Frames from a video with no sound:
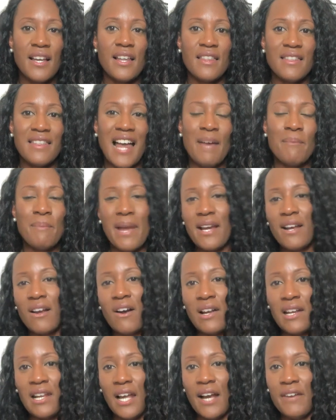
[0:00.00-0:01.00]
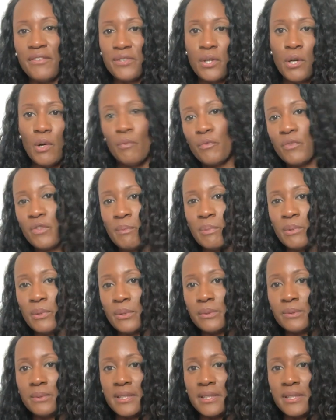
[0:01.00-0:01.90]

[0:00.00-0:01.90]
that make our lives comfortable